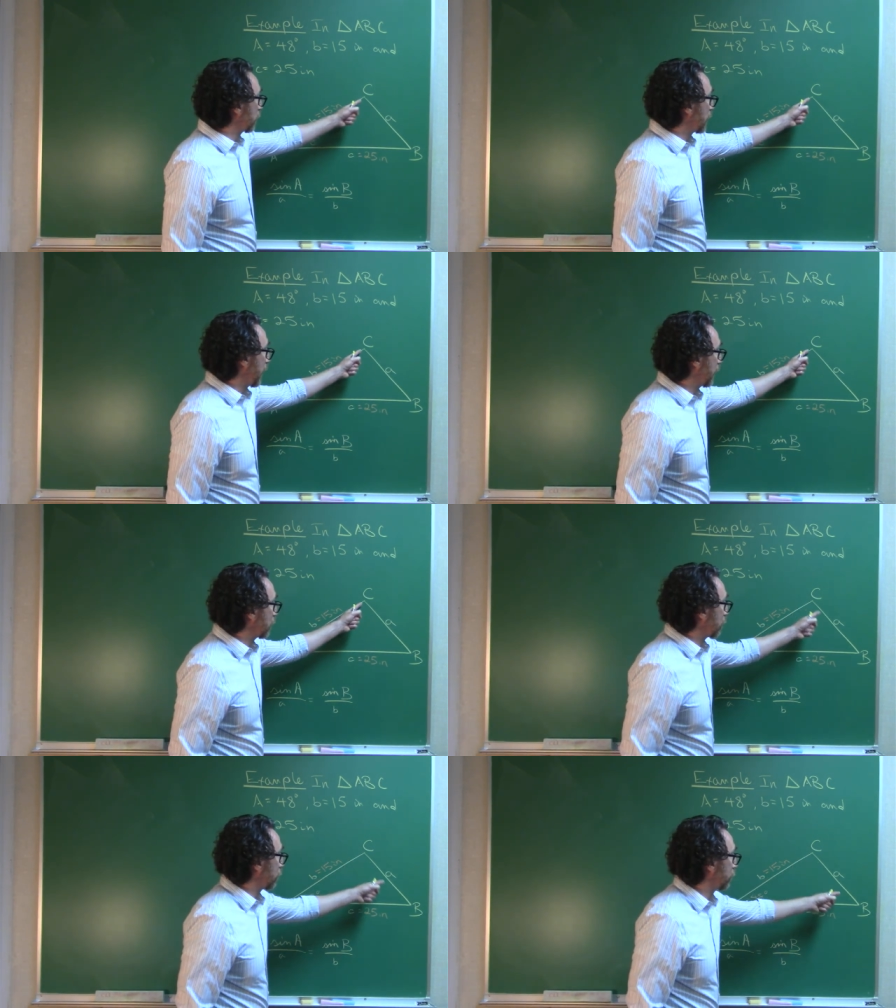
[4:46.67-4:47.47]
the
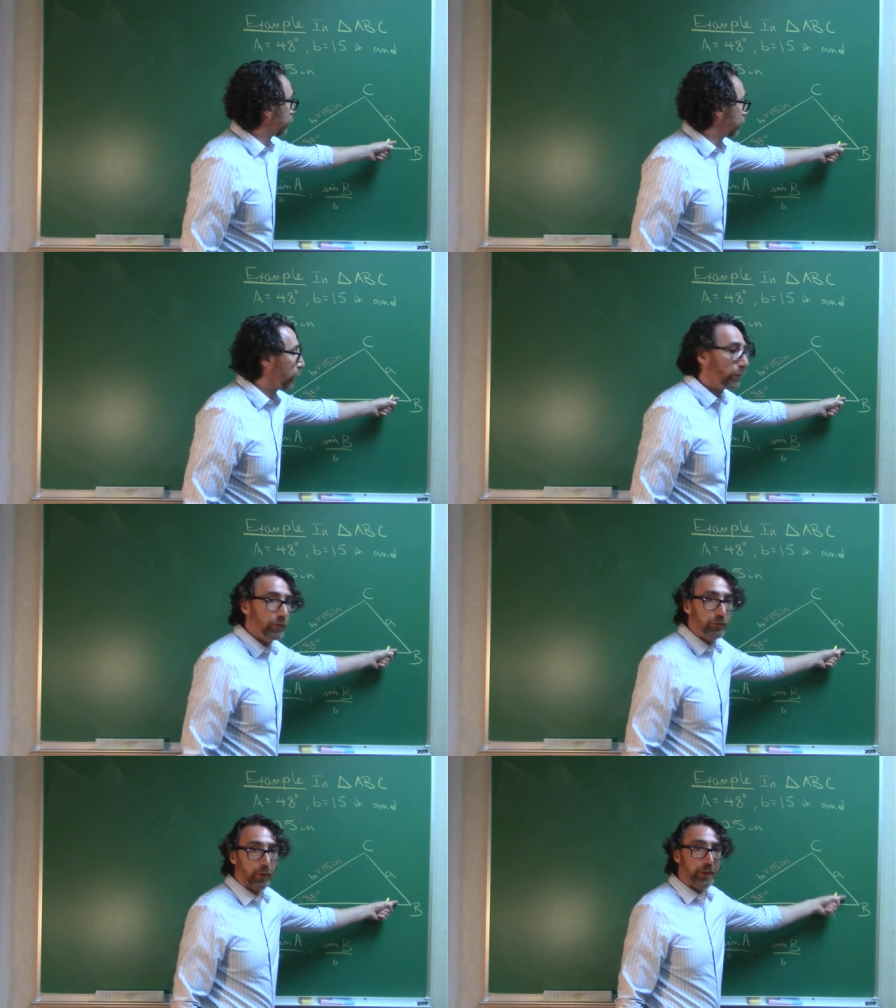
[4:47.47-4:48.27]
angles.
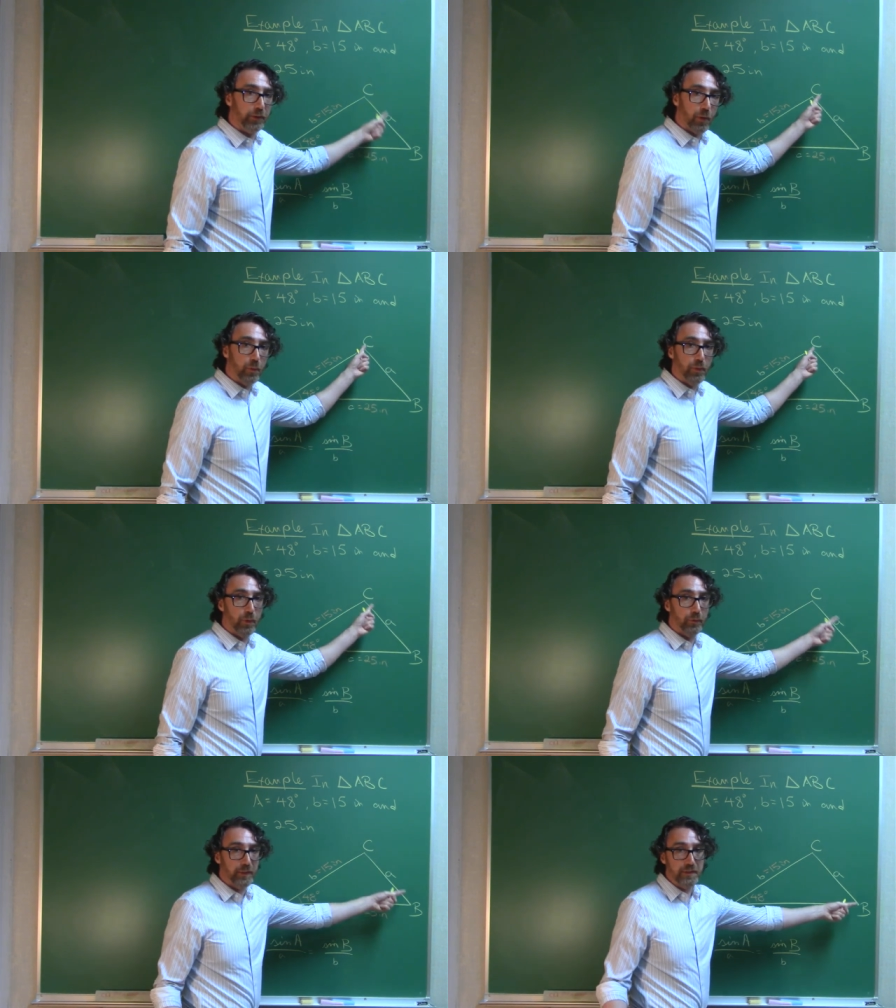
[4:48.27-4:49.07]
So I don't
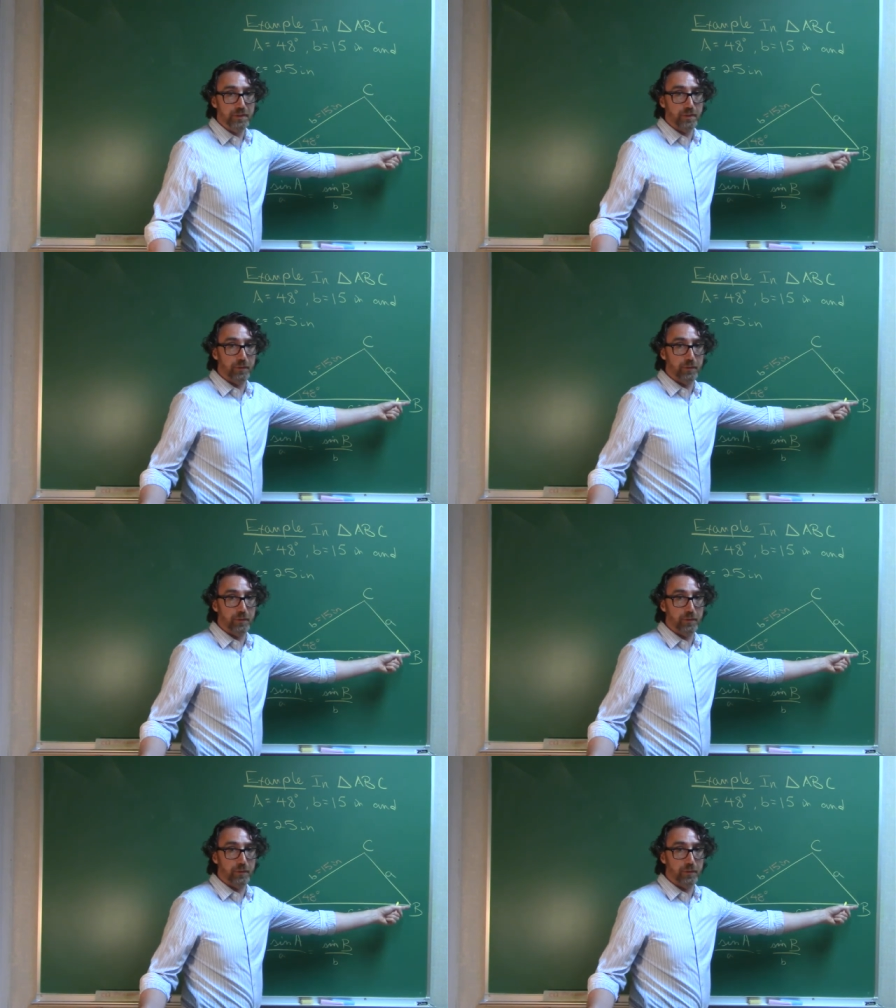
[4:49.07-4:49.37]
know these two.